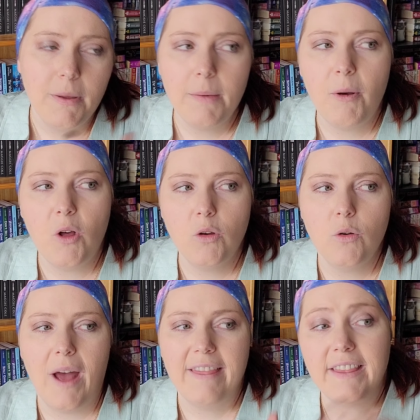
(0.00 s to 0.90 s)
people
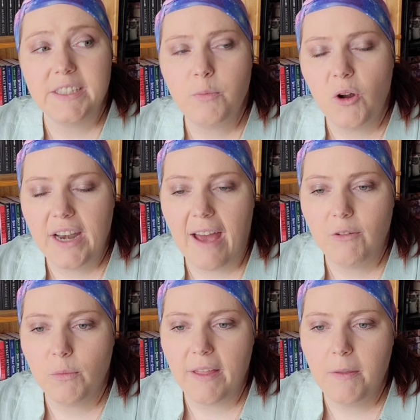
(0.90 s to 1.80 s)
who at this point
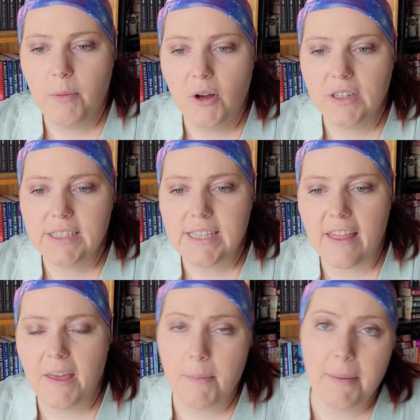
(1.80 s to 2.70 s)
haven't read the books,
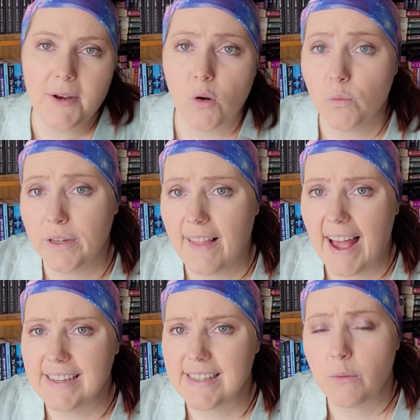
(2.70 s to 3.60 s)
they maybe don't
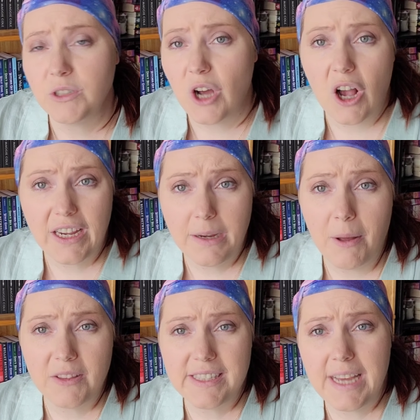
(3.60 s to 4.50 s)
realize that we're talking
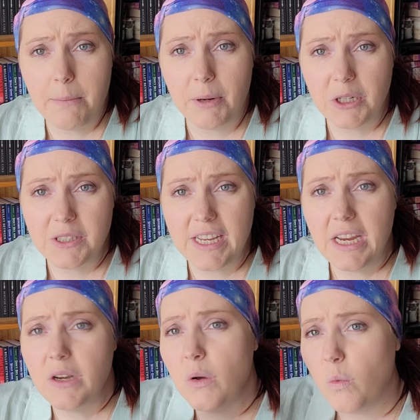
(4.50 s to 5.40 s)
about the same
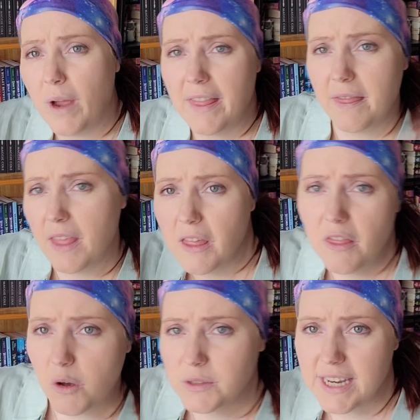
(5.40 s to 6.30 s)
person when
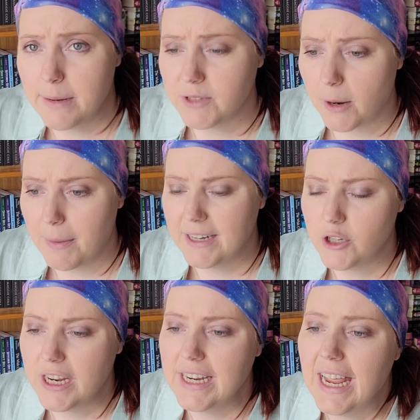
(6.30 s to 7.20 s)
those names are
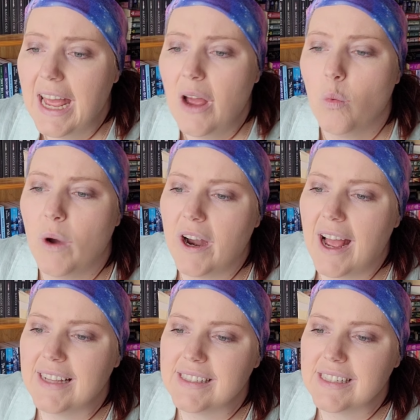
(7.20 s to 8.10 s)
mentioned,
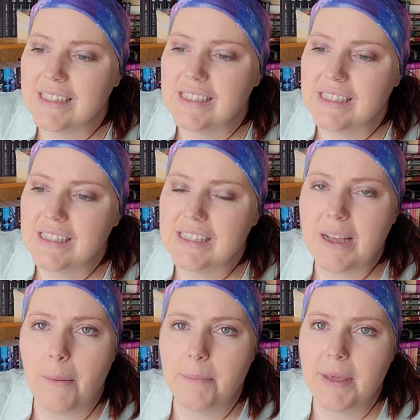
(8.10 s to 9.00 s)
whereas
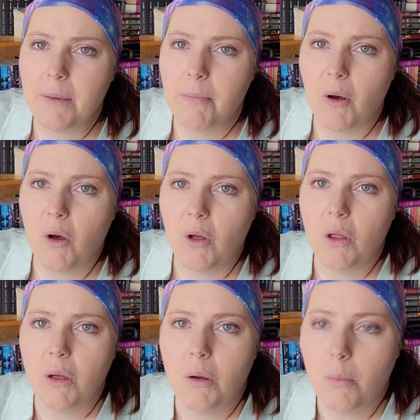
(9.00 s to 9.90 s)
some
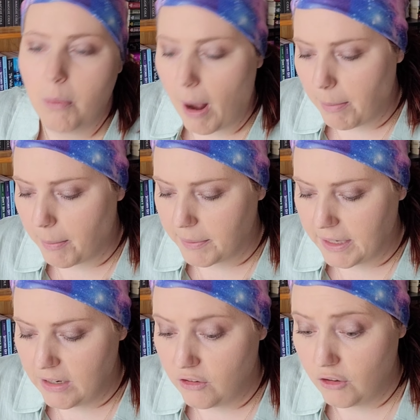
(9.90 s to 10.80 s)
people
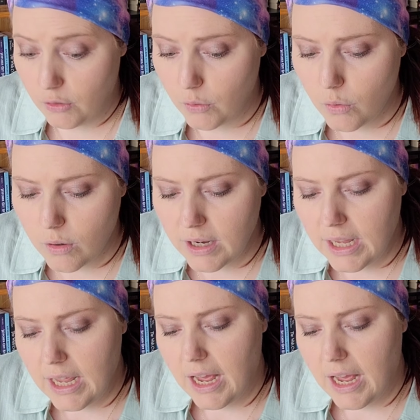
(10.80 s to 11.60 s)
probably do